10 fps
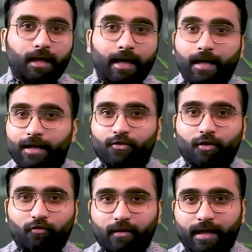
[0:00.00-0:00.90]
And let's not
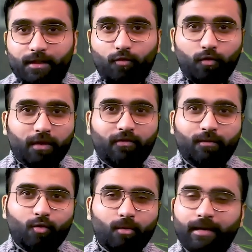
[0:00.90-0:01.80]
forget the work from
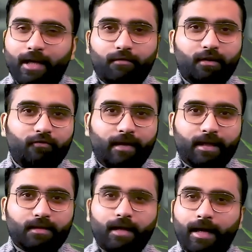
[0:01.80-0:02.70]
home anywhere factor.